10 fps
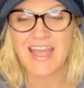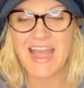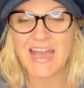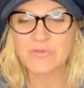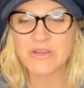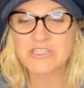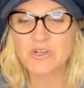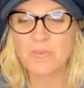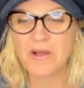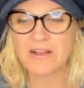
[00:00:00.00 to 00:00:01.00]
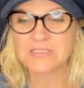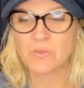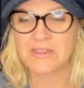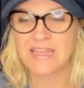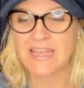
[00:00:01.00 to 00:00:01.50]
Had original box
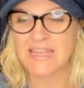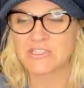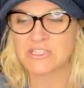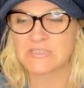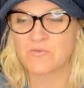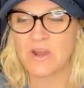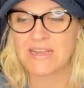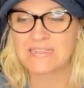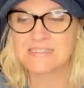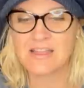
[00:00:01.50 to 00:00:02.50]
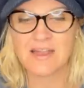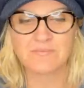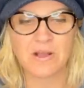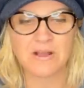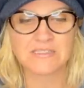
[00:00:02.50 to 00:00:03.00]
with it and just Frankenstein
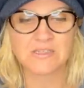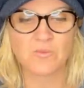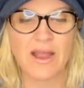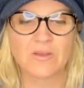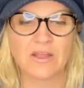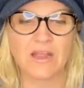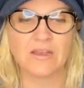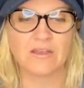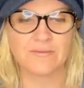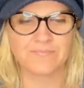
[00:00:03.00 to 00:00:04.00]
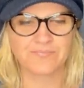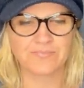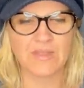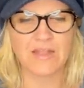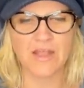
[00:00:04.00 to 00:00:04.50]
boxed around an,
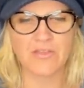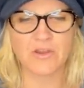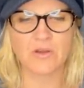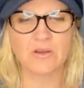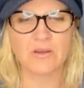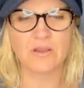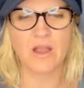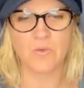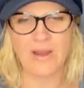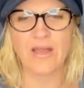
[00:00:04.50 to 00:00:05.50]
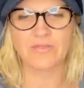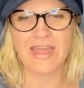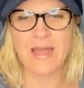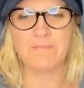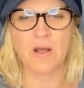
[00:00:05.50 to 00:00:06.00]
another around
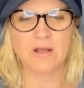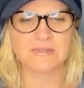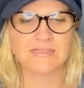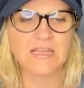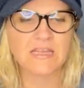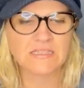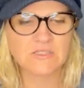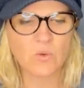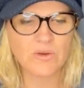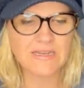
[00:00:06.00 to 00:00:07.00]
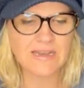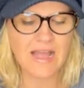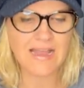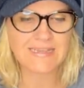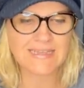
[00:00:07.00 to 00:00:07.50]
that box. Sold in
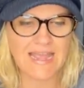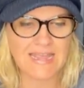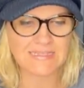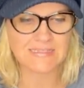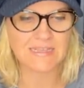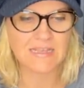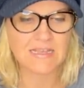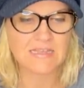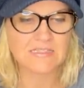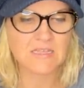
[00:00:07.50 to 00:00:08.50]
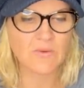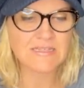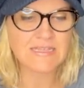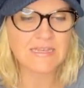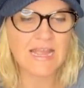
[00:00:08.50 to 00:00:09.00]
nine days. So
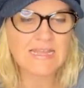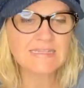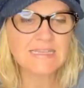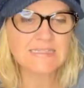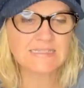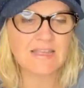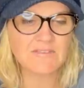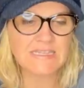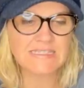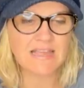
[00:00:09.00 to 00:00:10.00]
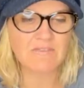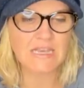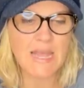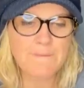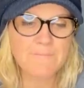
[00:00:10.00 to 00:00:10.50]
it's a nineteen seventy-seven
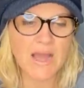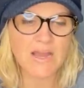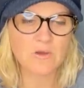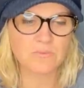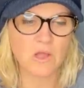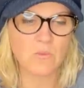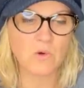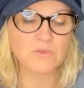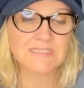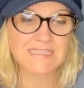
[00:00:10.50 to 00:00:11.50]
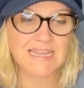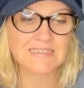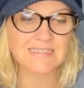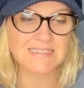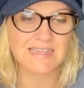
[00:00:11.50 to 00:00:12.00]
Empire blow mold
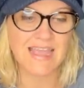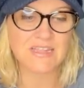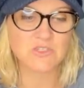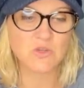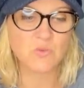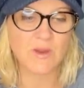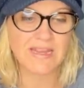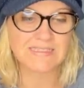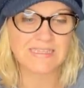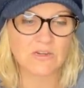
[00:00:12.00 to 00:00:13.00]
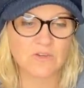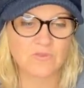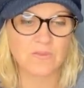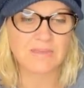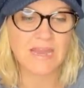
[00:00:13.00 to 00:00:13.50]
Santa sleigh, two reindeer
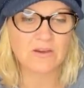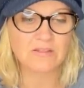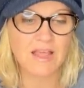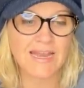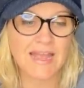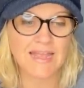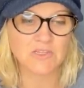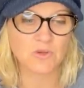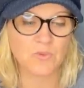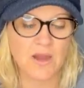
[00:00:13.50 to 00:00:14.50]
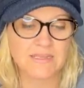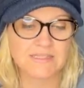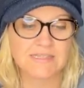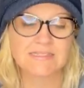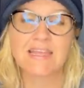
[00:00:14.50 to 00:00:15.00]
from Carolina
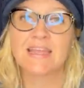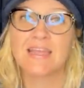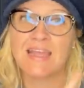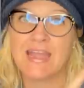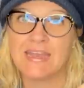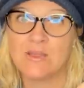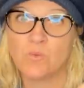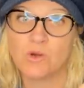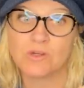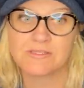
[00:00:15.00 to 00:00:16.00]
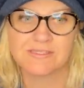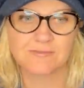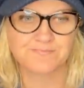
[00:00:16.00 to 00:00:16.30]
Enterprises, and it works.